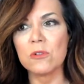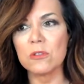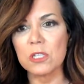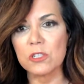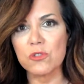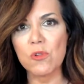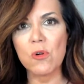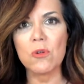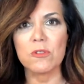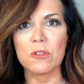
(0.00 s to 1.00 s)
or the
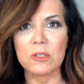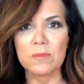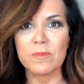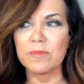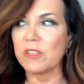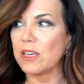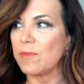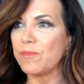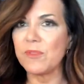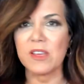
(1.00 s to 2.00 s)
control or
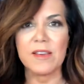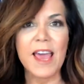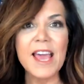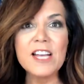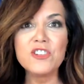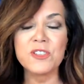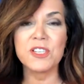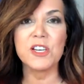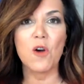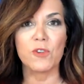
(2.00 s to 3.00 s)
the
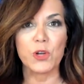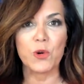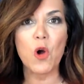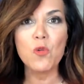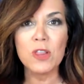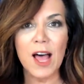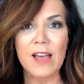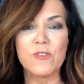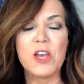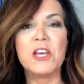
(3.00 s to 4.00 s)
agency over your own
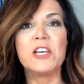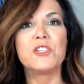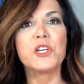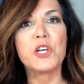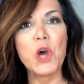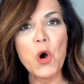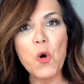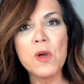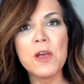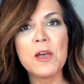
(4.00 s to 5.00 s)
life to
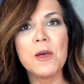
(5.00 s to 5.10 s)
go